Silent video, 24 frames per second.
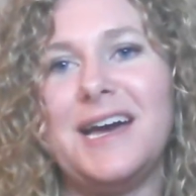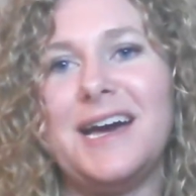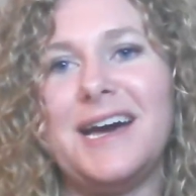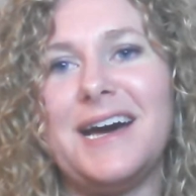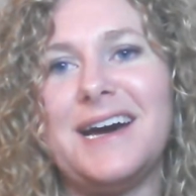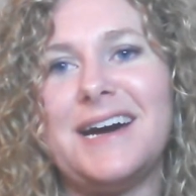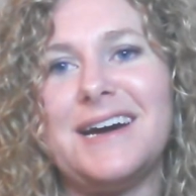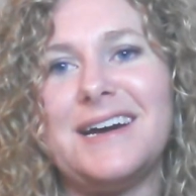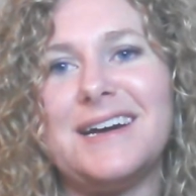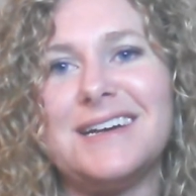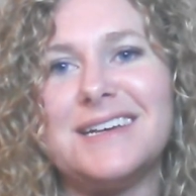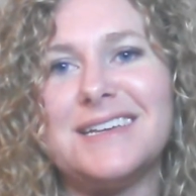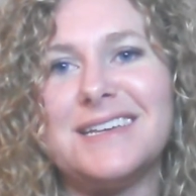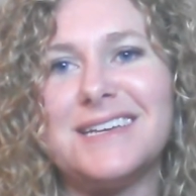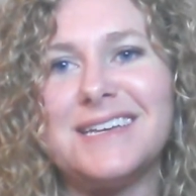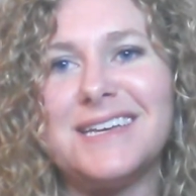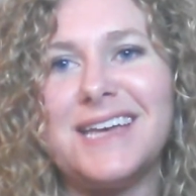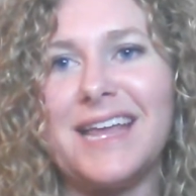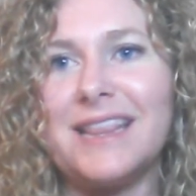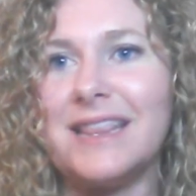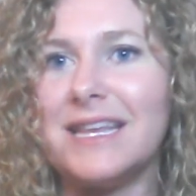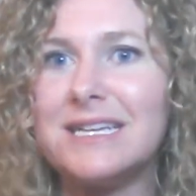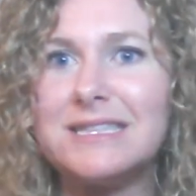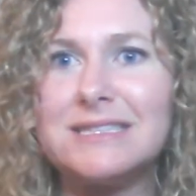Uh,
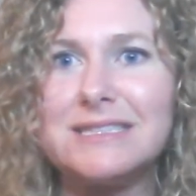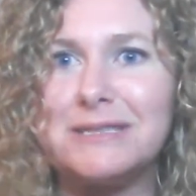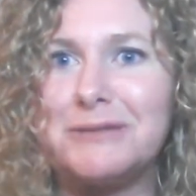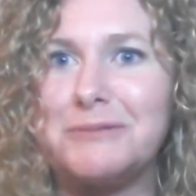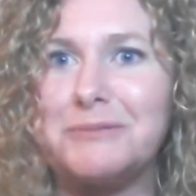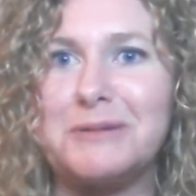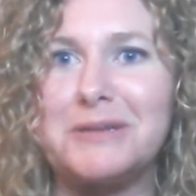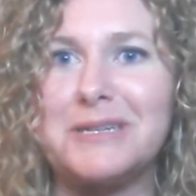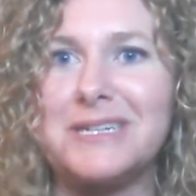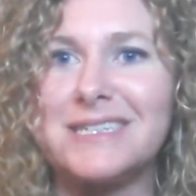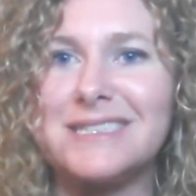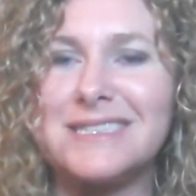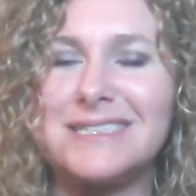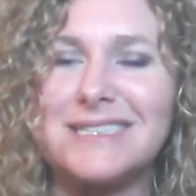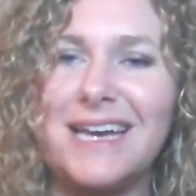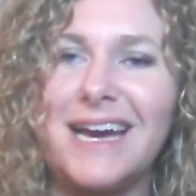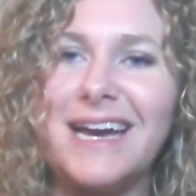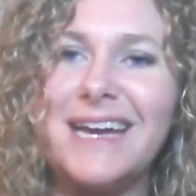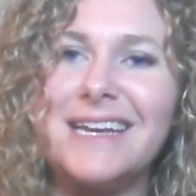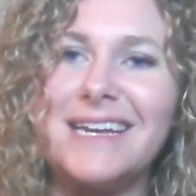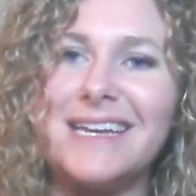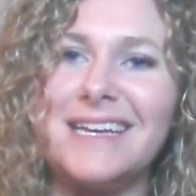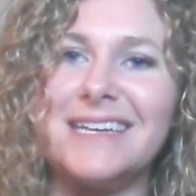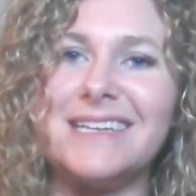and that's super
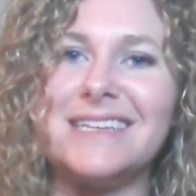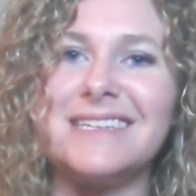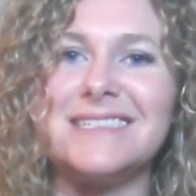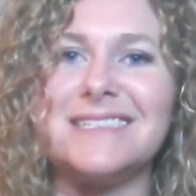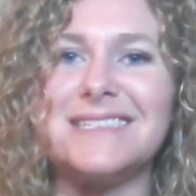exciting.